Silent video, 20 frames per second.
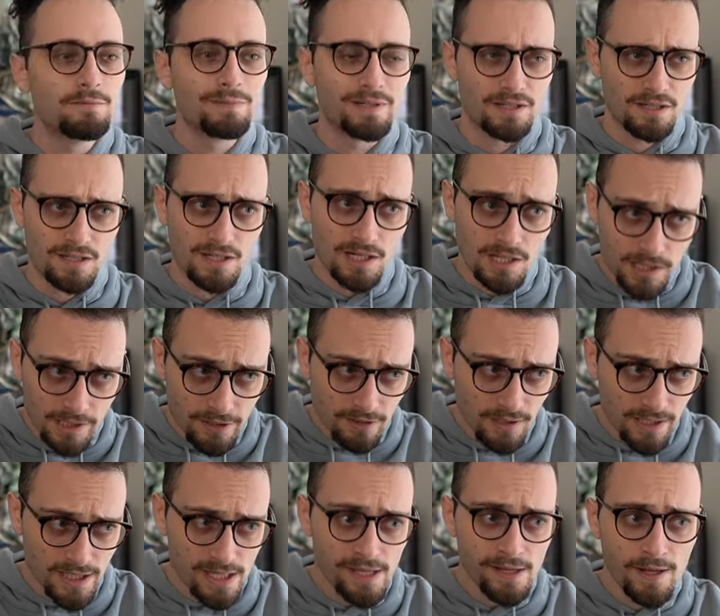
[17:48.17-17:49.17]
because
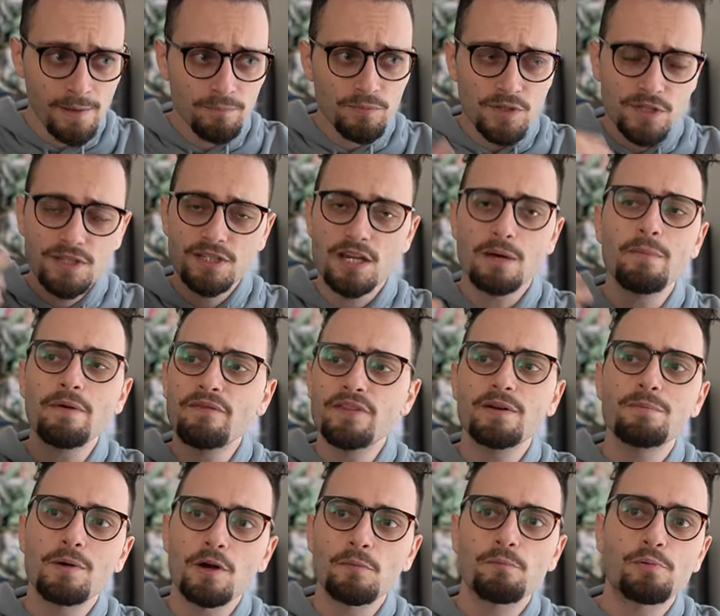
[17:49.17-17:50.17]
clearly some of
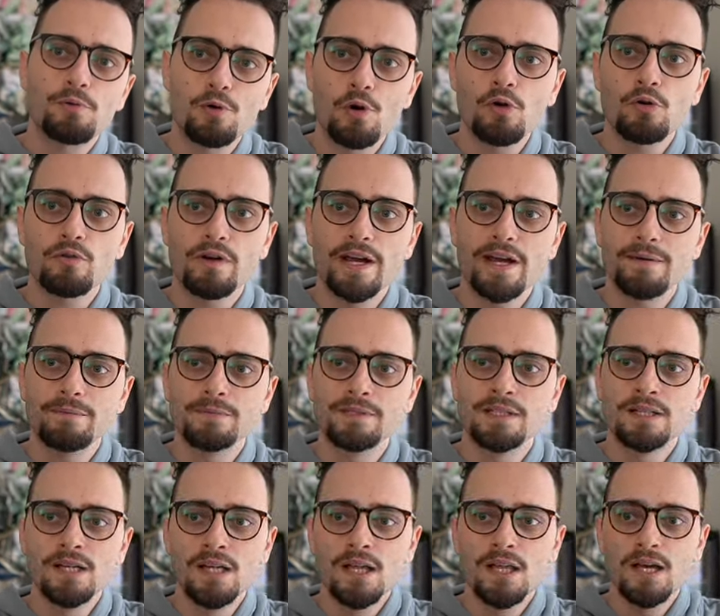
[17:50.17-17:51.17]
them are
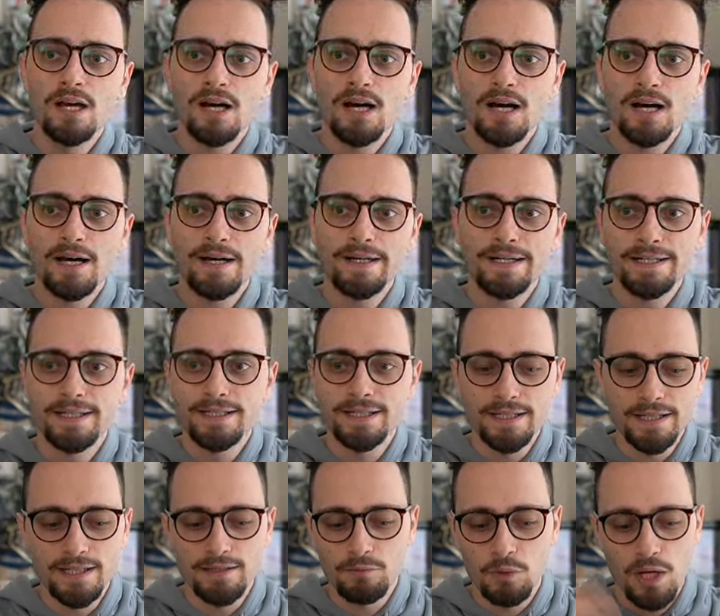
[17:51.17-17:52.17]
programmed uh,
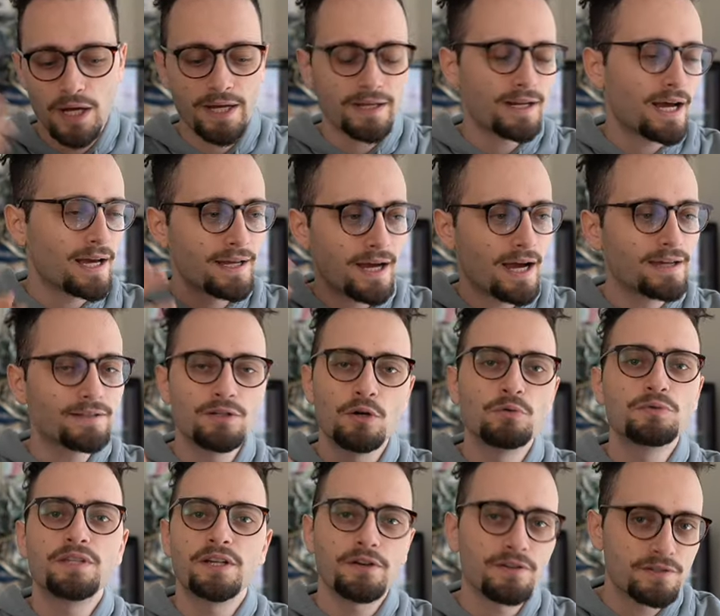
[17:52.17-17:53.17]
it, well, I, I
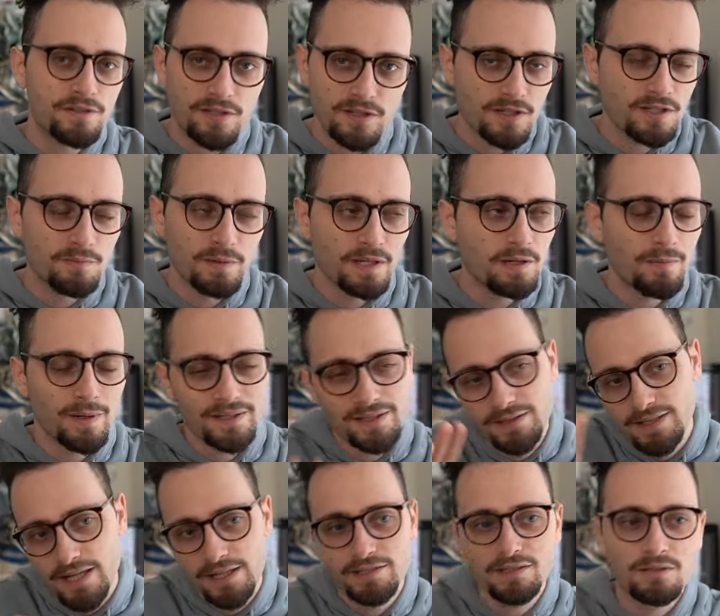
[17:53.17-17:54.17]
don't dare to speak about
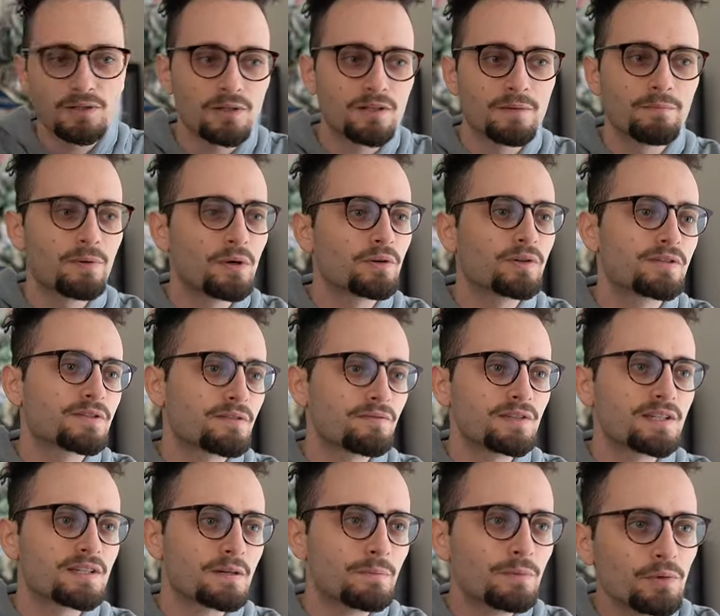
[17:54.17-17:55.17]
the technical components of
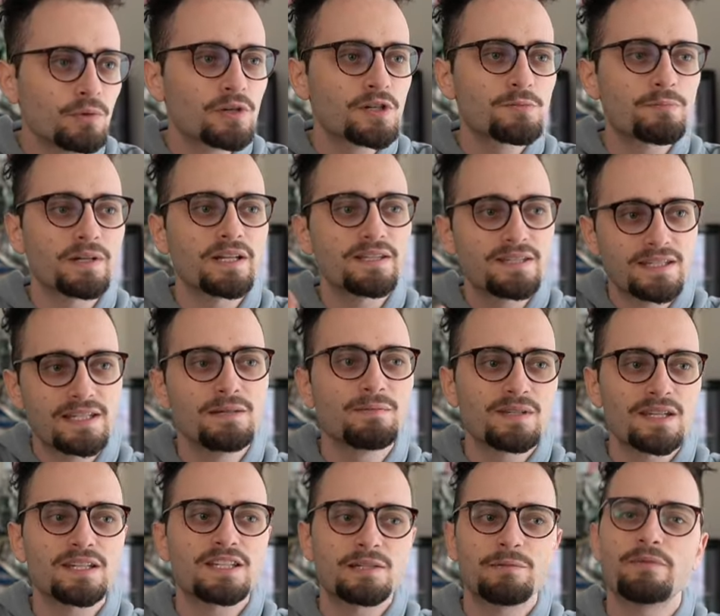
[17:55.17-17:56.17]
these computers, but it
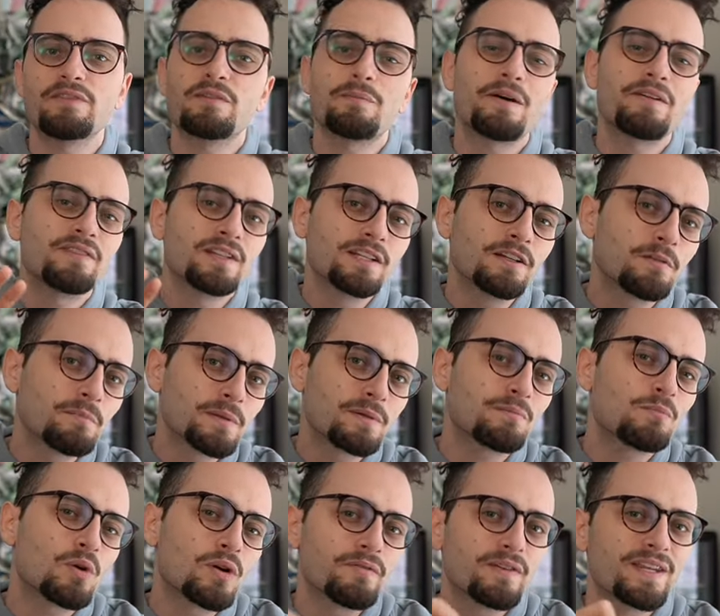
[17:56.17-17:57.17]
seems like some of them have a little
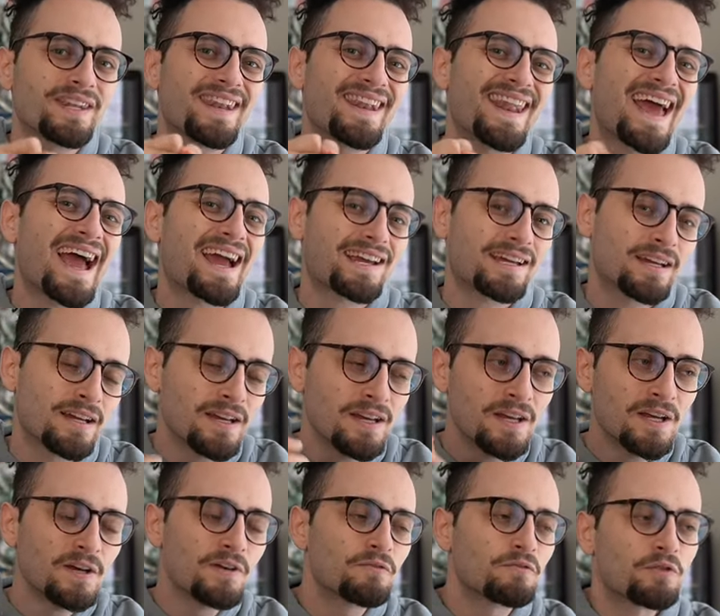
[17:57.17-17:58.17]
bit more of a knack
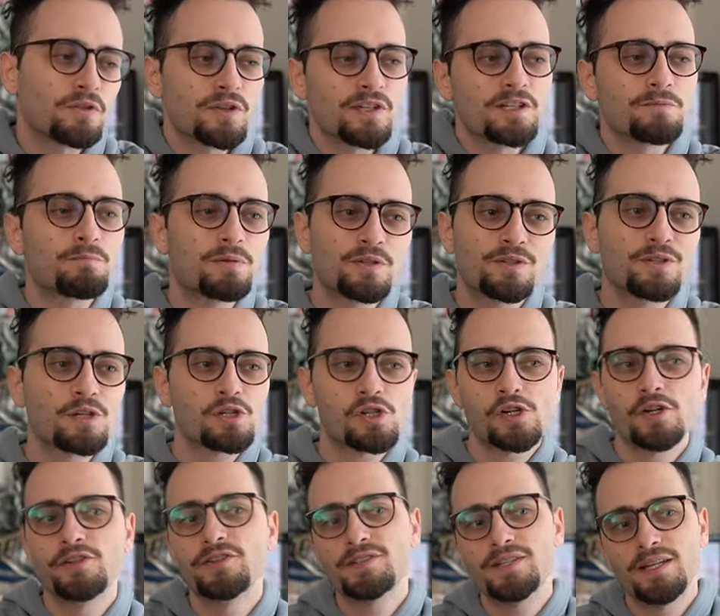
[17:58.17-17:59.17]
for these
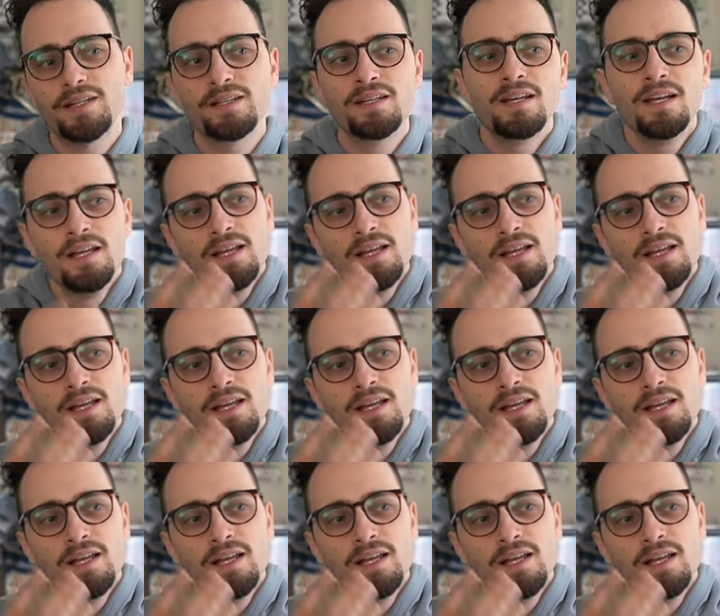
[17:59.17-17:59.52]
positions and